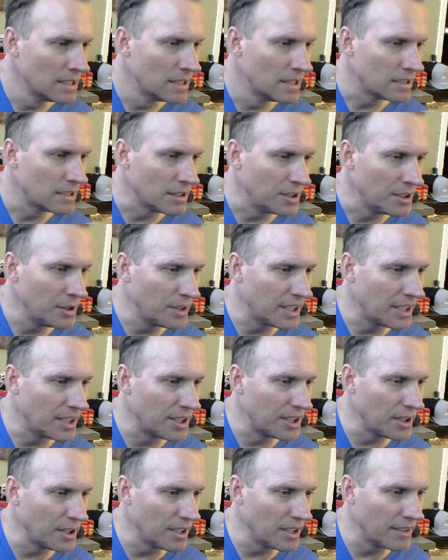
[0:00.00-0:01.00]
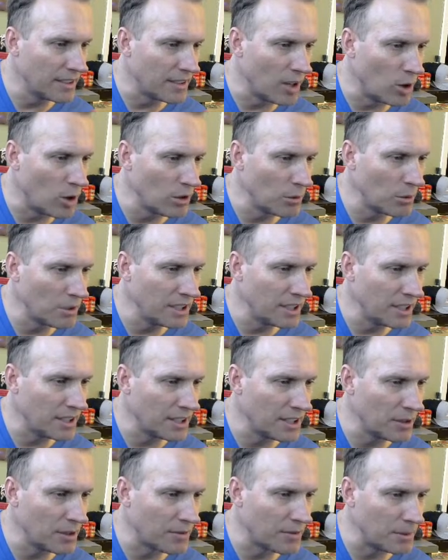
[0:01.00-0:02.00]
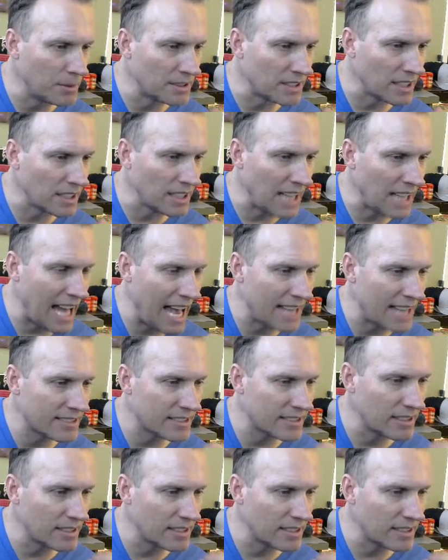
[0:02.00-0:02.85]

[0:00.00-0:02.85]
So you could do, the only one you can do it from is the last